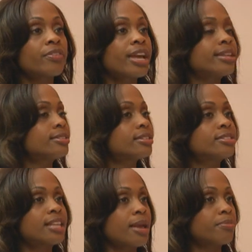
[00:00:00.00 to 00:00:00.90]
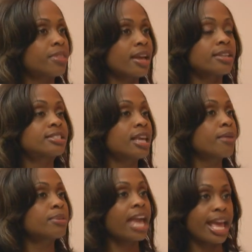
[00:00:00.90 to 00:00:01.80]
veins, same thing,
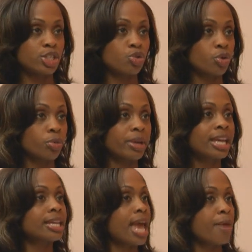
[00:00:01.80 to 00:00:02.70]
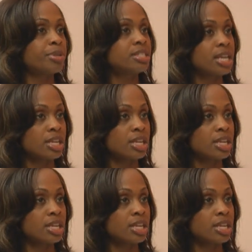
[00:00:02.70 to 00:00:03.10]
same catch group. It can happen to